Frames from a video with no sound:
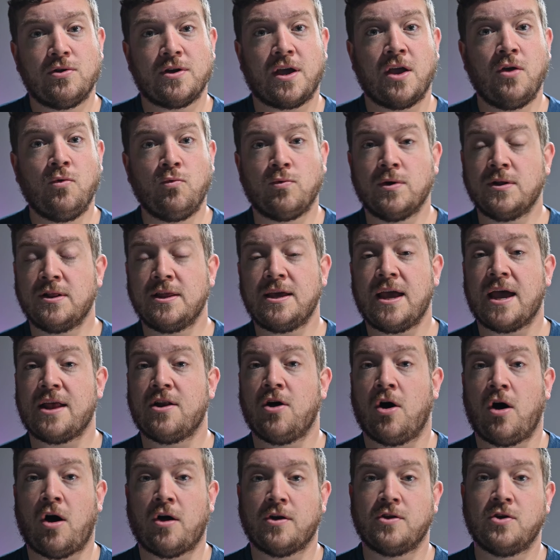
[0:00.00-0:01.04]
looking really at
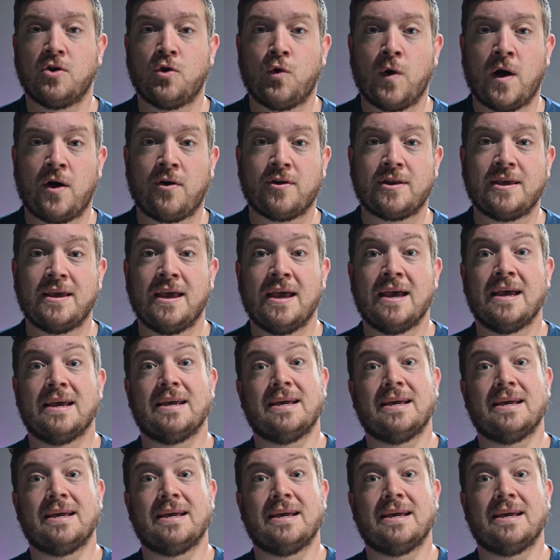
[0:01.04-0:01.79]
audio quality,